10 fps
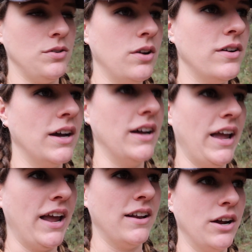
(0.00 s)
do
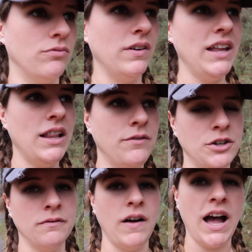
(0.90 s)
yoga, and I really loved
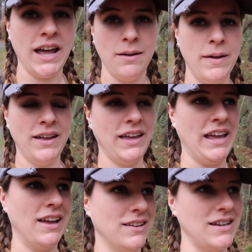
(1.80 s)
her vibe
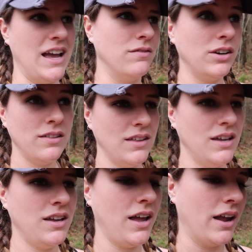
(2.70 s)
and everything.